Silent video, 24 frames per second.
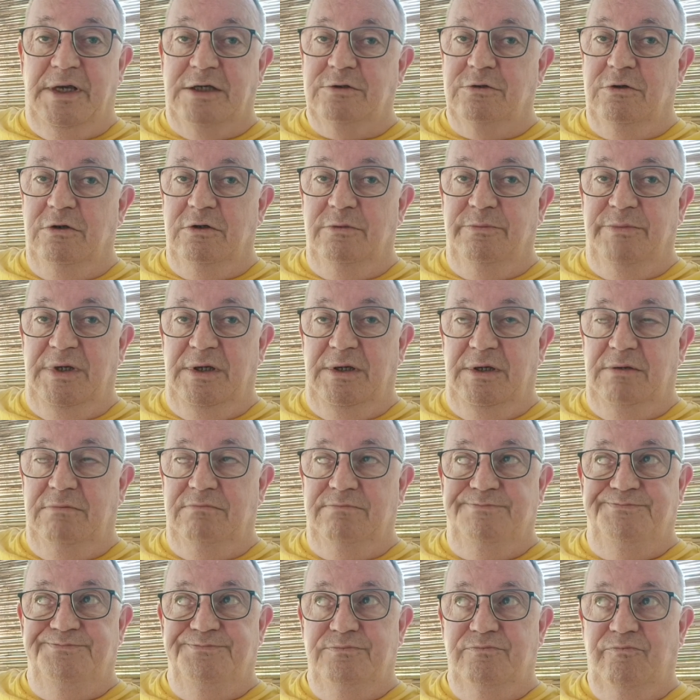That's going to
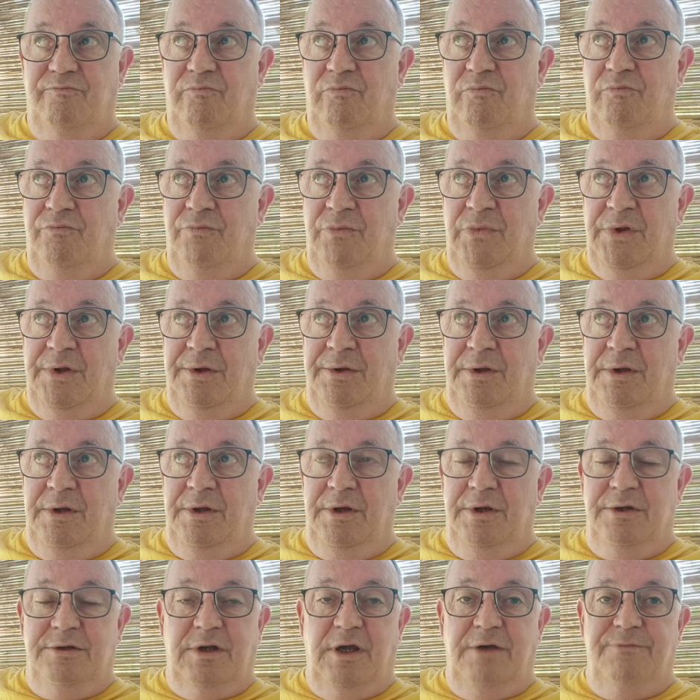
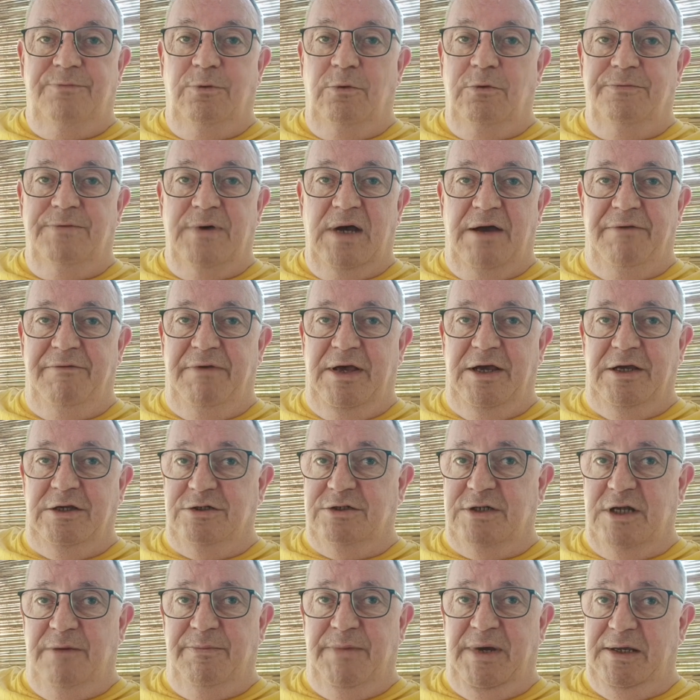take 4 or 5
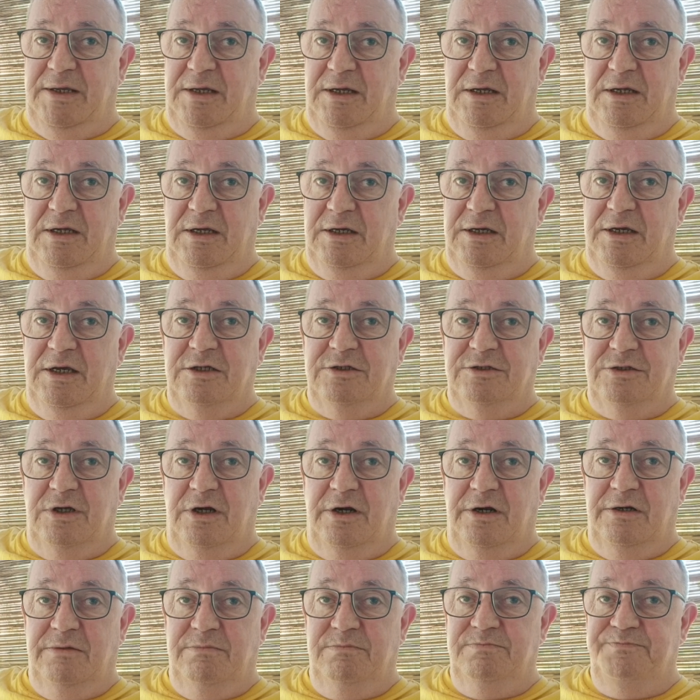days time it gets there,